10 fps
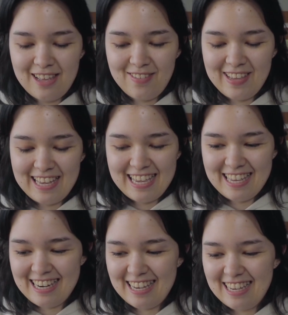Oh my
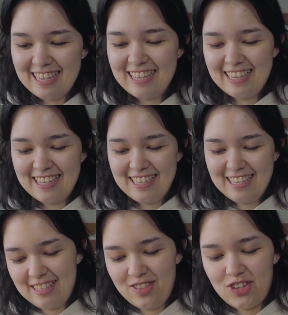god.
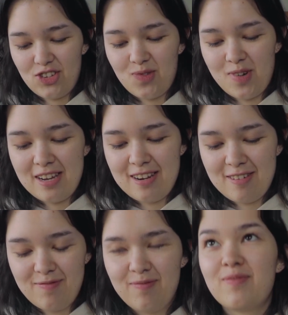There's one.
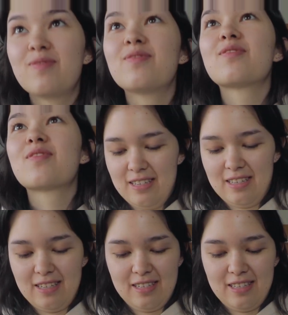
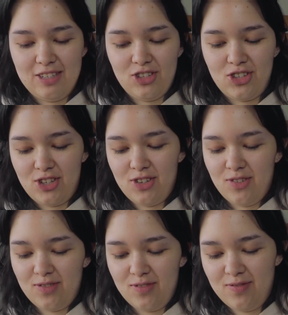There's 2.
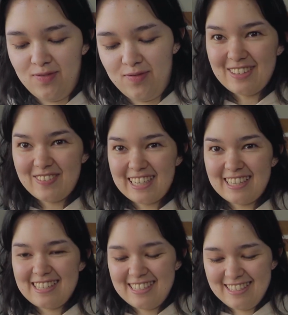Oh my god.